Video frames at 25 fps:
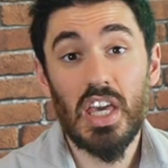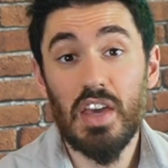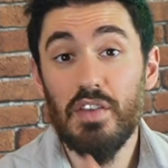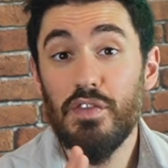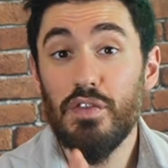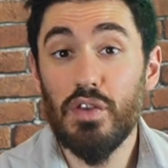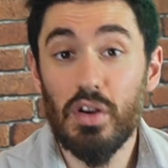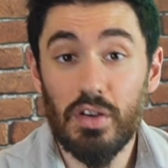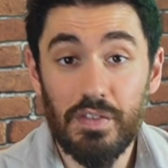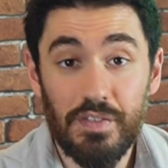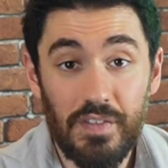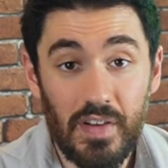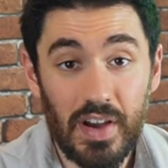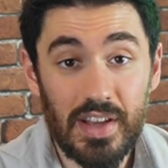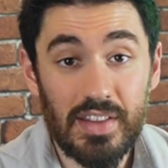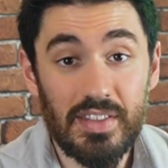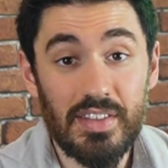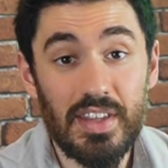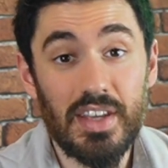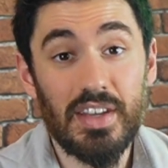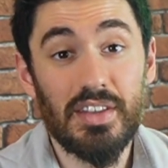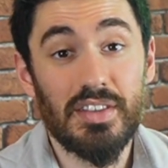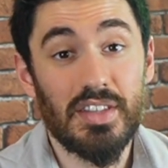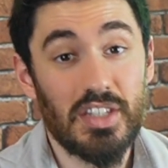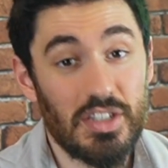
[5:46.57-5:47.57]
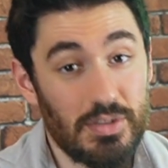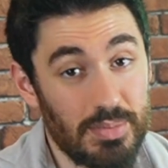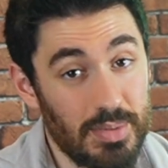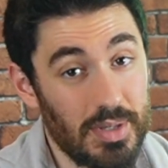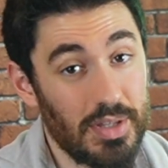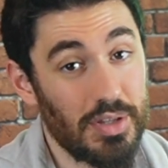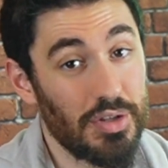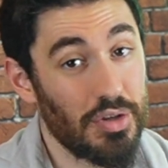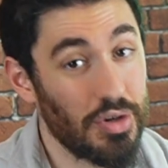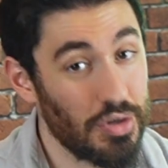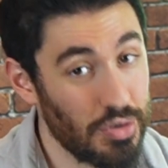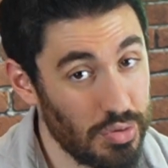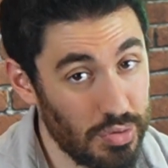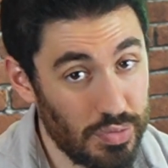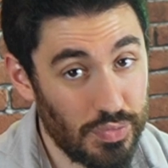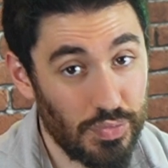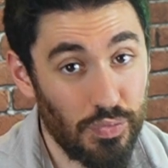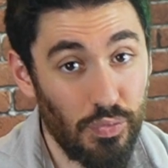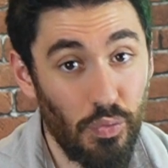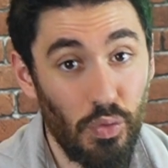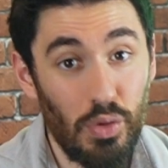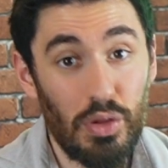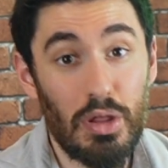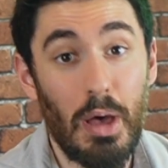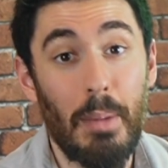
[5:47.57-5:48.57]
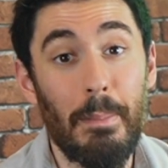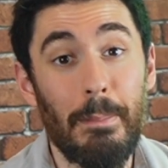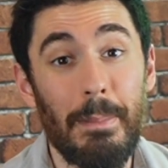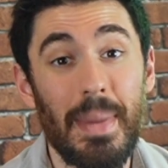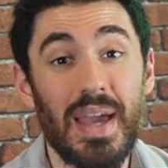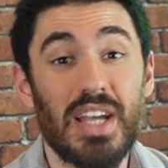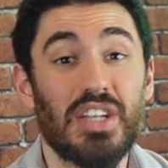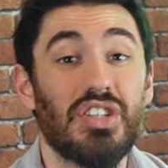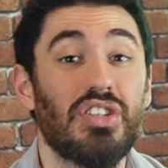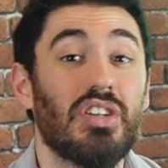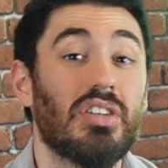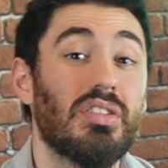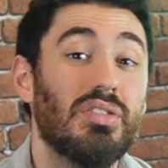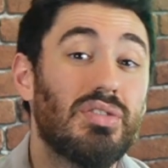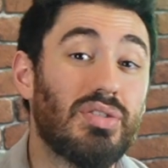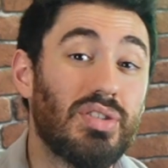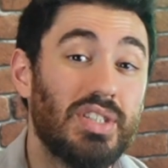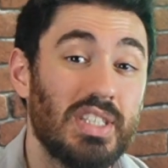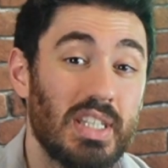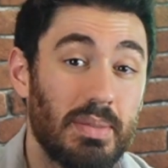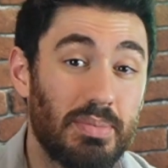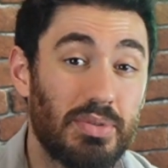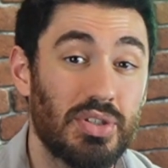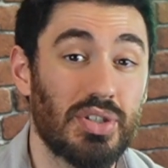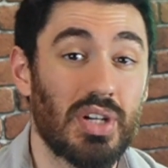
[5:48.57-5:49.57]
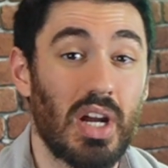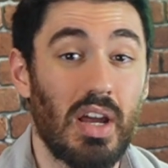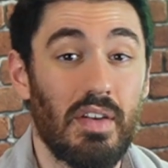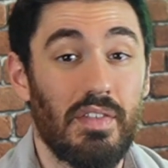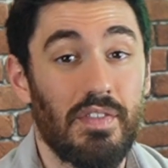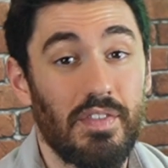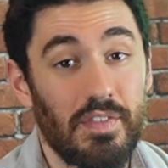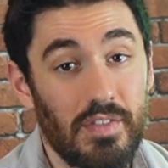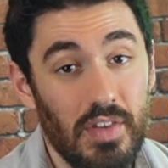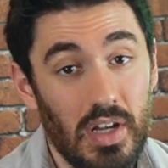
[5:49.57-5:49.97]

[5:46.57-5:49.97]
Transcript: If you're finding this video useful, make sure to subscribe